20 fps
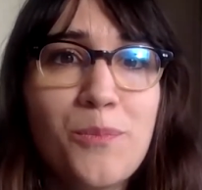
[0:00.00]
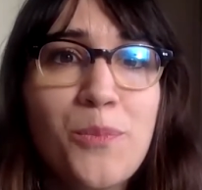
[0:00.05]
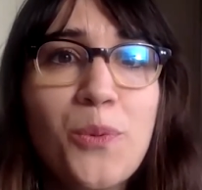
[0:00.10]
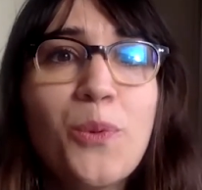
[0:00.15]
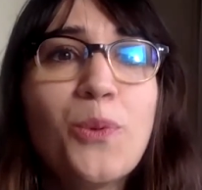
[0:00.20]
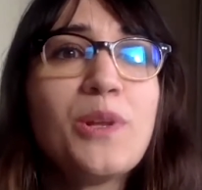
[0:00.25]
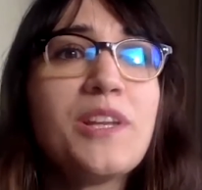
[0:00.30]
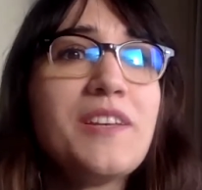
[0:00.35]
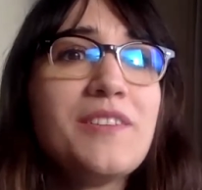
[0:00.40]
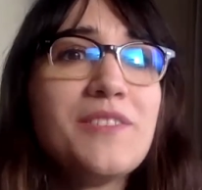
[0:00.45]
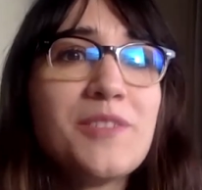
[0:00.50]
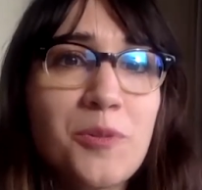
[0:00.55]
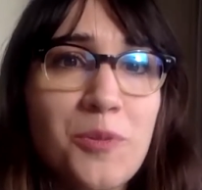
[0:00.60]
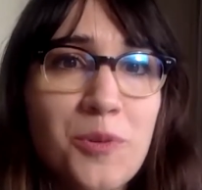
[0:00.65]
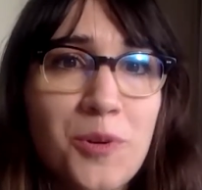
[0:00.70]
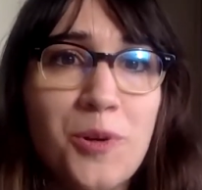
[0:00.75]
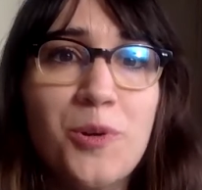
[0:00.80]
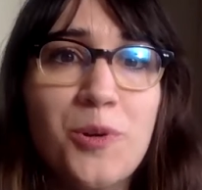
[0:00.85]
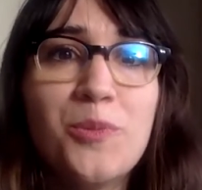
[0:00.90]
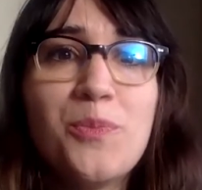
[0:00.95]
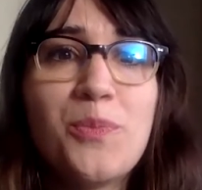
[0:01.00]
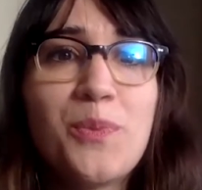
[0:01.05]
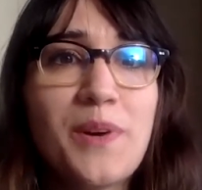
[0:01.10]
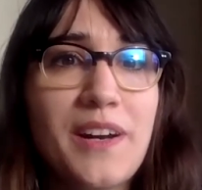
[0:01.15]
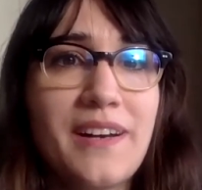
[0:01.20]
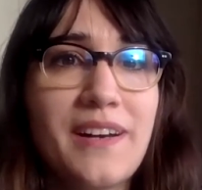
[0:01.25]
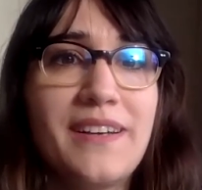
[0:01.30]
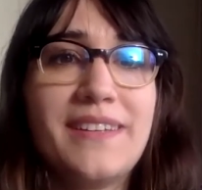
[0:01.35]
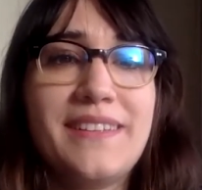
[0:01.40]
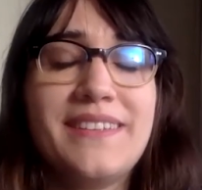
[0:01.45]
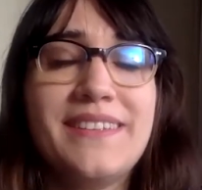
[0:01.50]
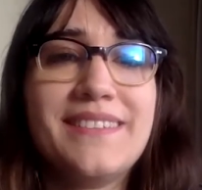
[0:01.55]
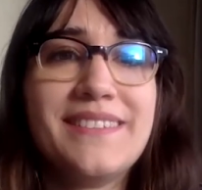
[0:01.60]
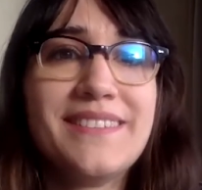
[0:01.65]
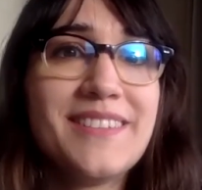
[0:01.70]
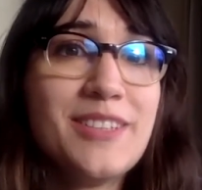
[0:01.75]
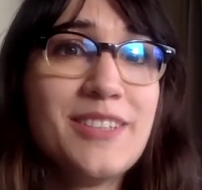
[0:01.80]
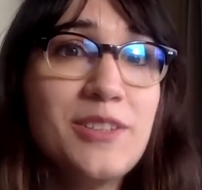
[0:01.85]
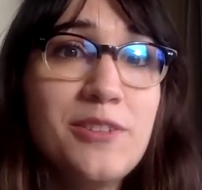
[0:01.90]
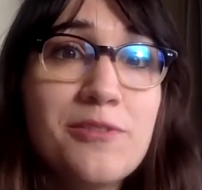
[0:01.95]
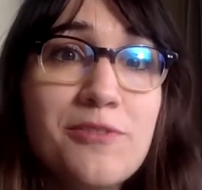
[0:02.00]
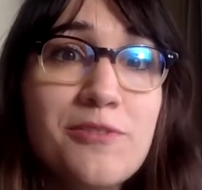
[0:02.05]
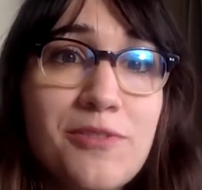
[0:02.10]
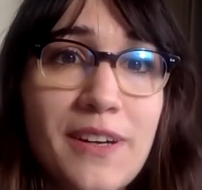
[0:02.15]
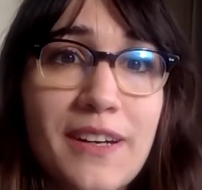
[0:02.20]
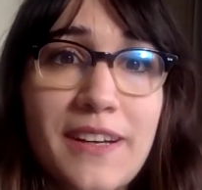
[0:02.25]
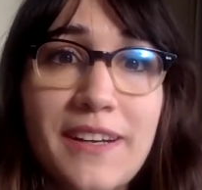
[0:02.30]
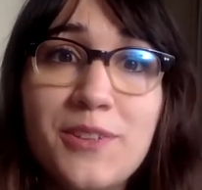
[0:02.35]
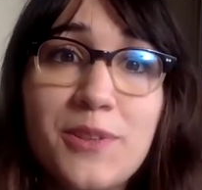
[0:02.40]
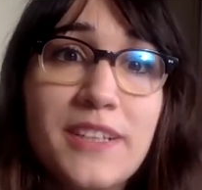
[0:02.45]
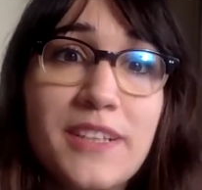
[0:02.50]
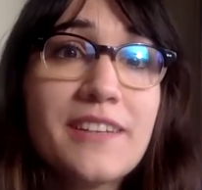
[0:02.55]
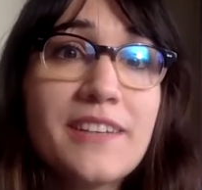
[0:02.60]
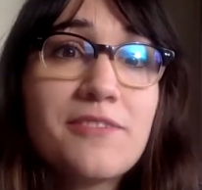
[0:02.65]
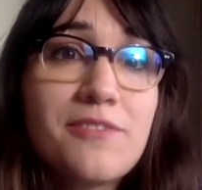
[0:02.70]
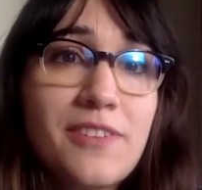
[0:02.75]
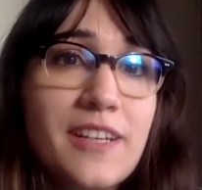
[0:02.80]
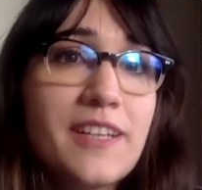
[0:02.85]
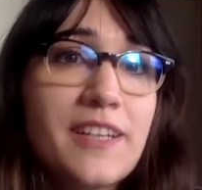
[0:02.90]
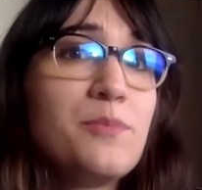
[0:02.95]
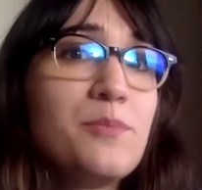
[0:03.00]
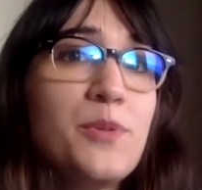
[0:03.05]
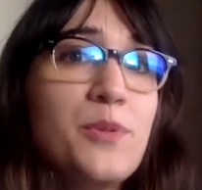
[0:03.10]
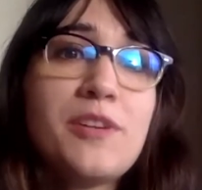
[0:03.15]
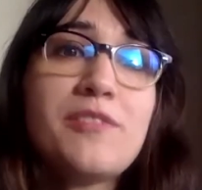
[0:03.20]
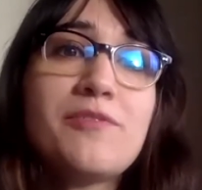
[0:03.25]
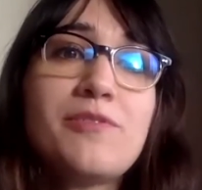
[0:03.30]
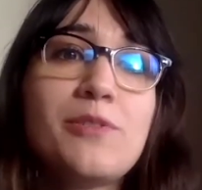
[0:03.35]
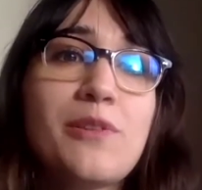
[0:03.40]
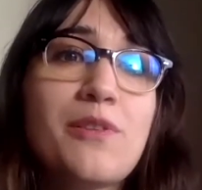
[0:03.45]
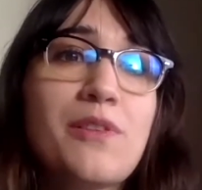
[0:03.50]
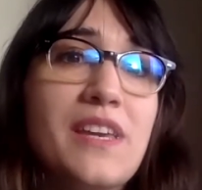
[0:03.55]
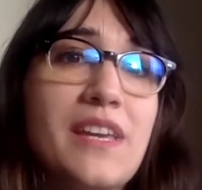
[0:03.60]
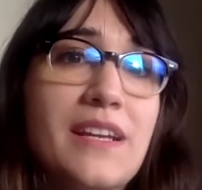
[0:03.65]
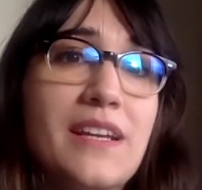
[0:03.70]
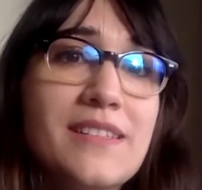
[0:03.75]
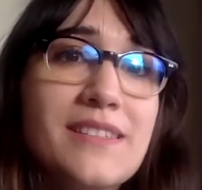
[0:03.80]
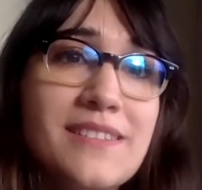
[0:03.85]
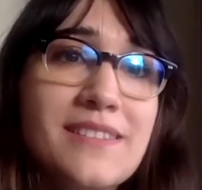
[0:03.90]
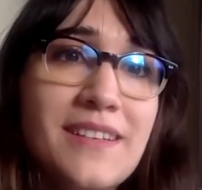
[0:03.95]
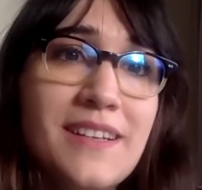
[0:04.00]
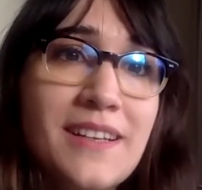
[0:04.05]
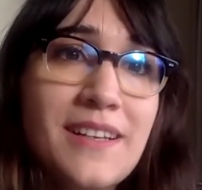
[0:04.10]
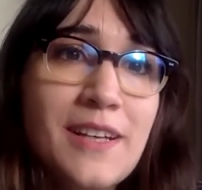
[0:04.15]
pulling the rope and you can find beautiful things.